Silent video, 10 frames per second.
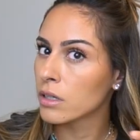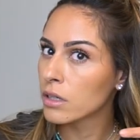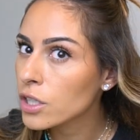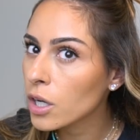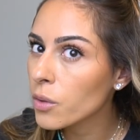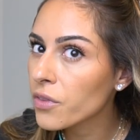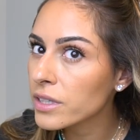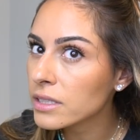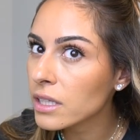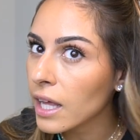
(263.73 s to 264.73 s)
So this
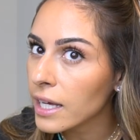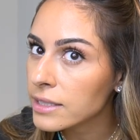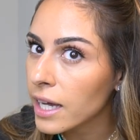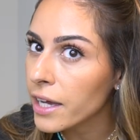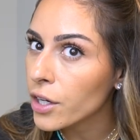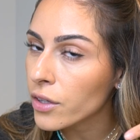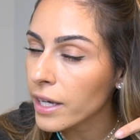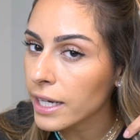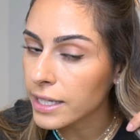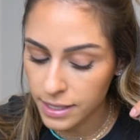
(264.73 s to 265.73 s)
is a lot tighter,
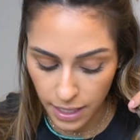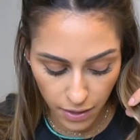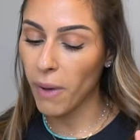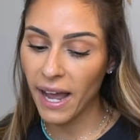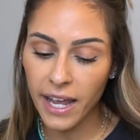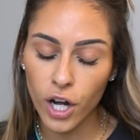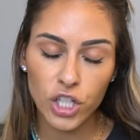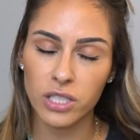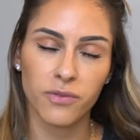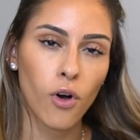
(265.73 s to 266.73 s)
like I said. My hair
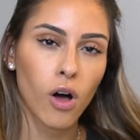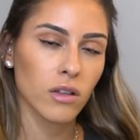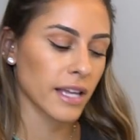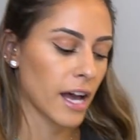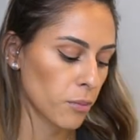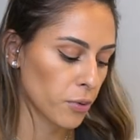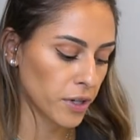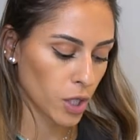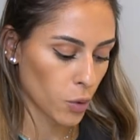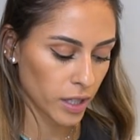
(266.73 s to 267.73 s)
just falls out
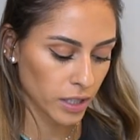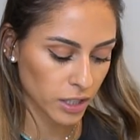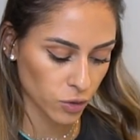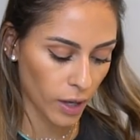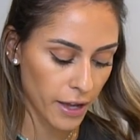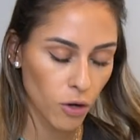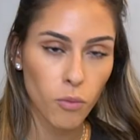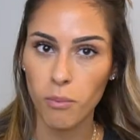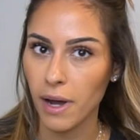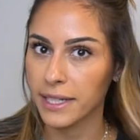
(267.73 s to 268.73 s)
pretty quickly, so I
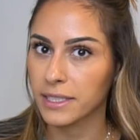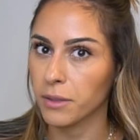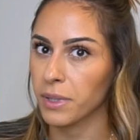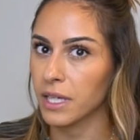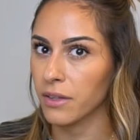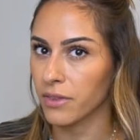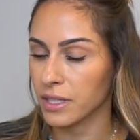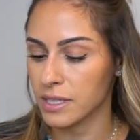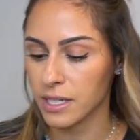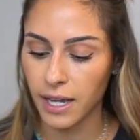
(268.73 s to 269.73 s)
don't mind it being
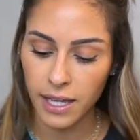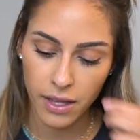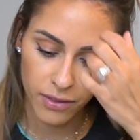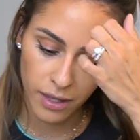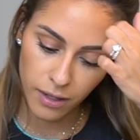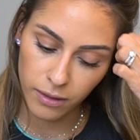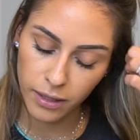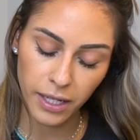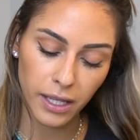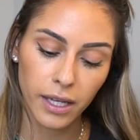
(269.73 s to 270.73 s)
this tight and then
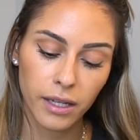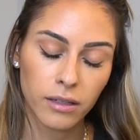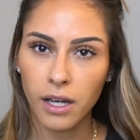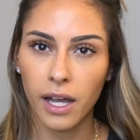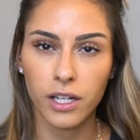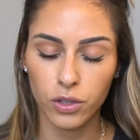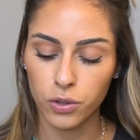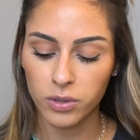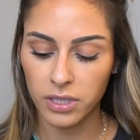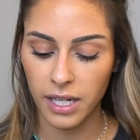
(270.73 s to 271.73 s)
letting it kind of
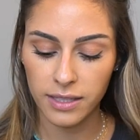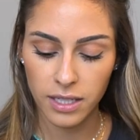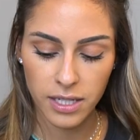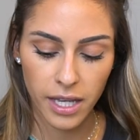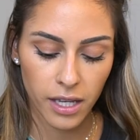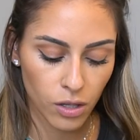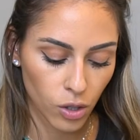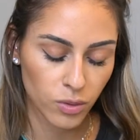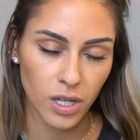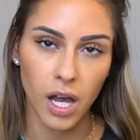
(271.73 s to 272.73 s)
loosen as the day
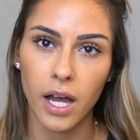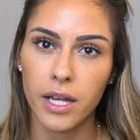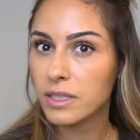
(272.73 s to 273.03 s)
goes on.